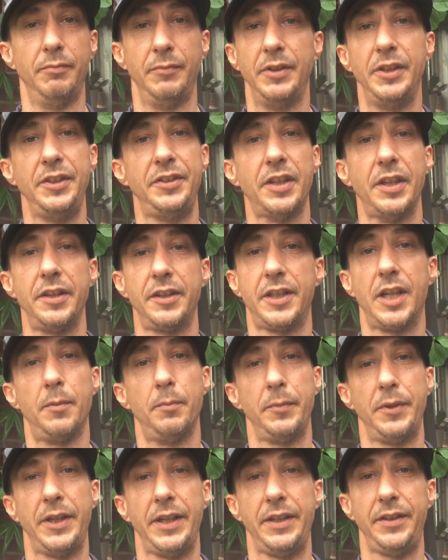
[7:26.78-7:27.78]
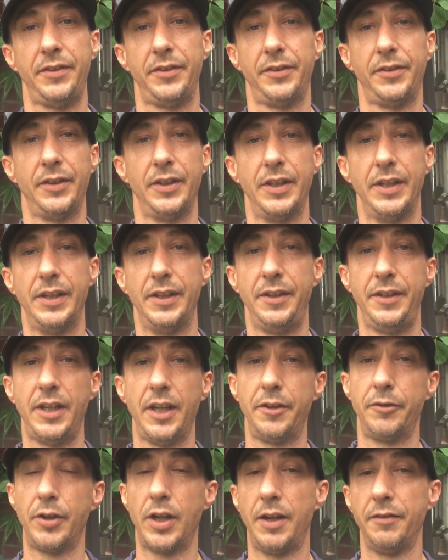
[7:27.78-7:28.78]
these other companies, the
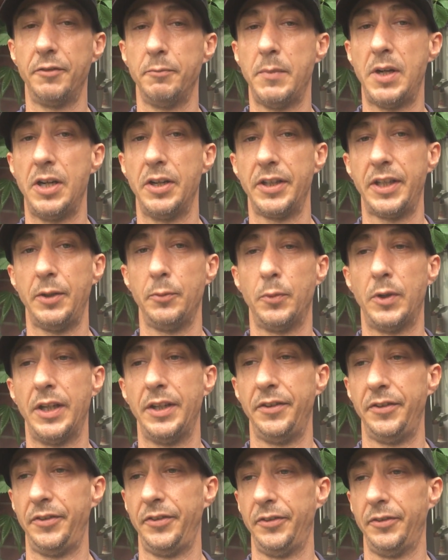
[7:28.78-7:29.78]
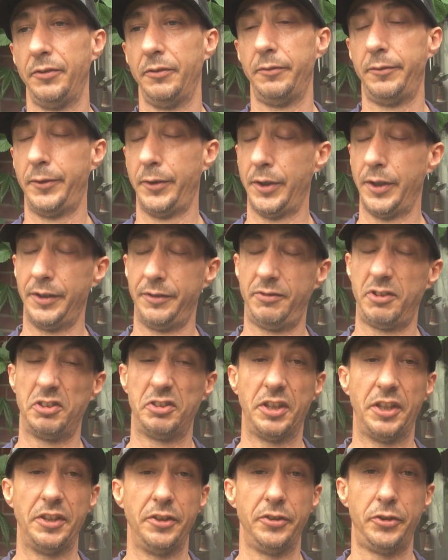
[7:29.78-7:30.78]
other aftermarket ones, for just
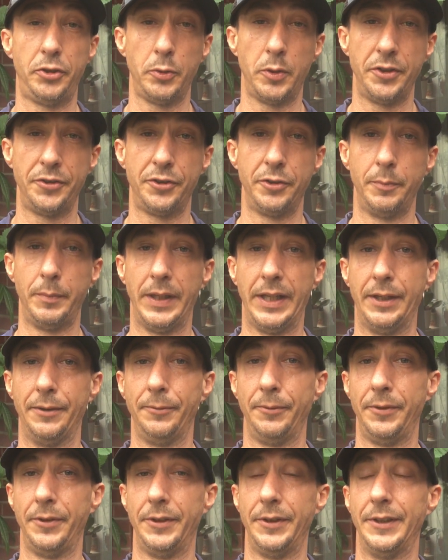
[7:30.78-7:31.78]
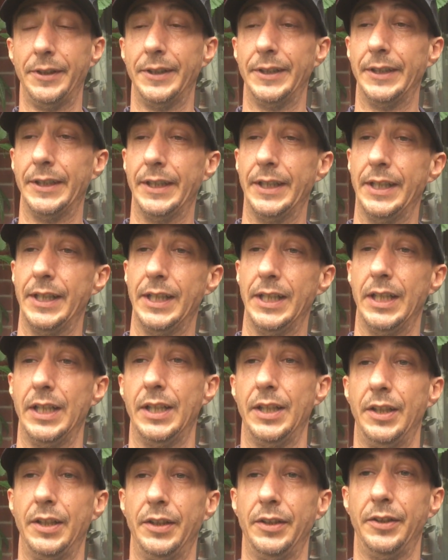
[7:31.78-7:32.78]
under £200.
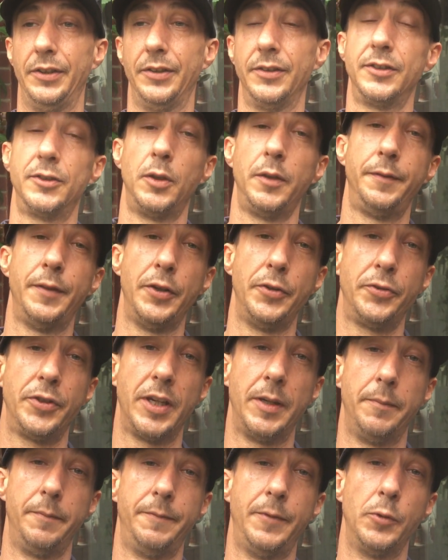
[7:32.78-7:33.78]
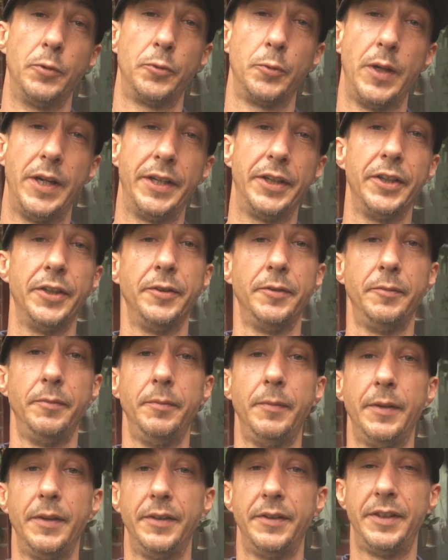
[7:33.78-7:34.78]
So I phoned up Volkswagen
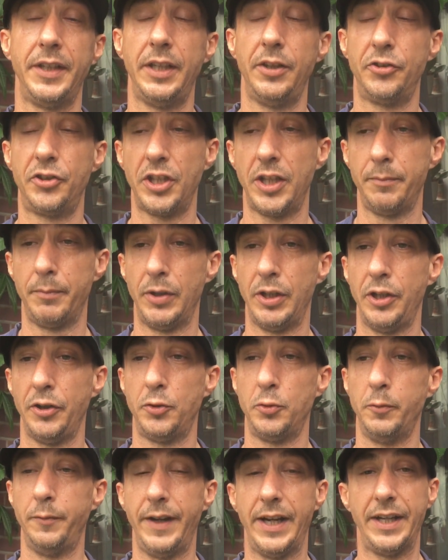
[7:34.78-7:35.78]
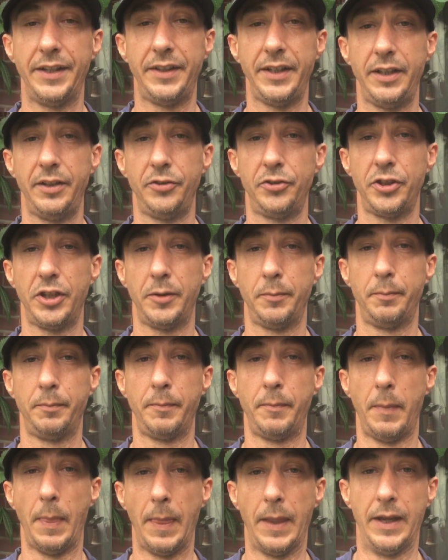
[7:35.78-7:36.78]
dealership, my local van dealership,
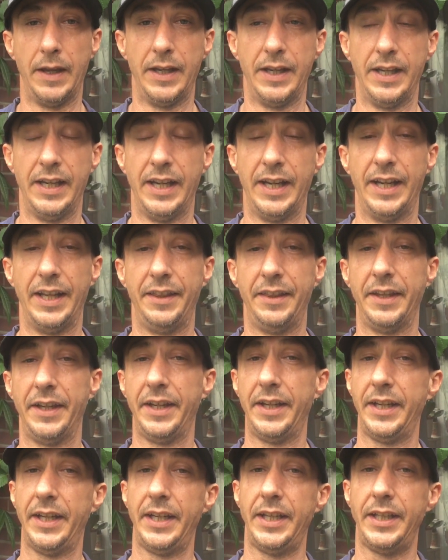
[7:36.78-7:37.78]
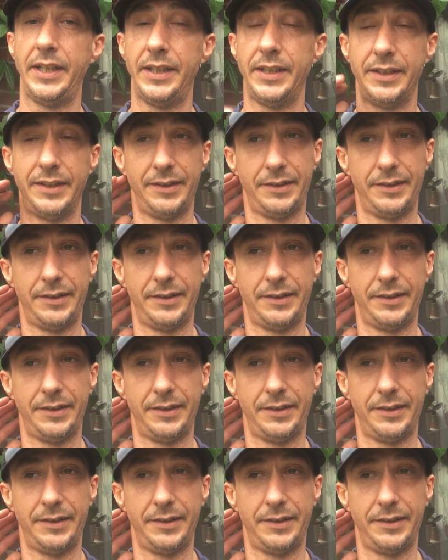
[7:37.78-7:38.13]
and they